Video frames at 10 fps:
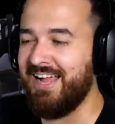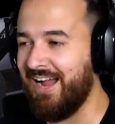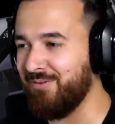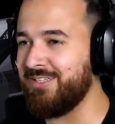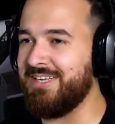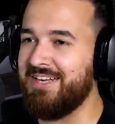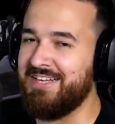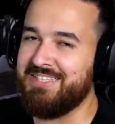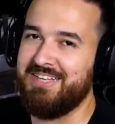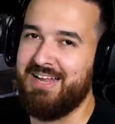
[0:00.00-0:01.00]
I will see you
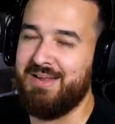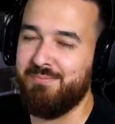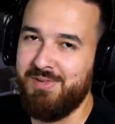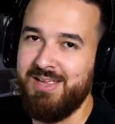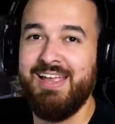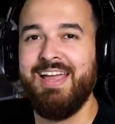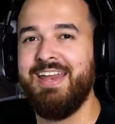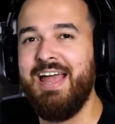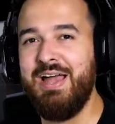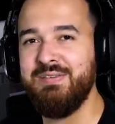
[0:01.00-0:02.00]
next time,
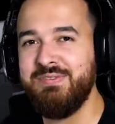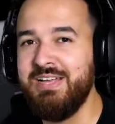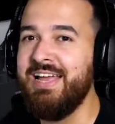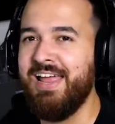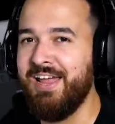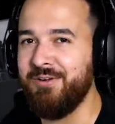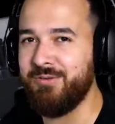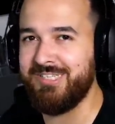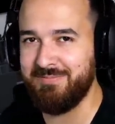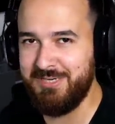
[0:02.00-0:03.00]
and have an
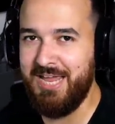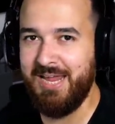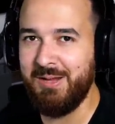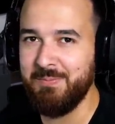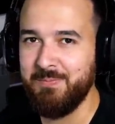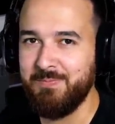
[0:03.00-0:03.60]
awesome day.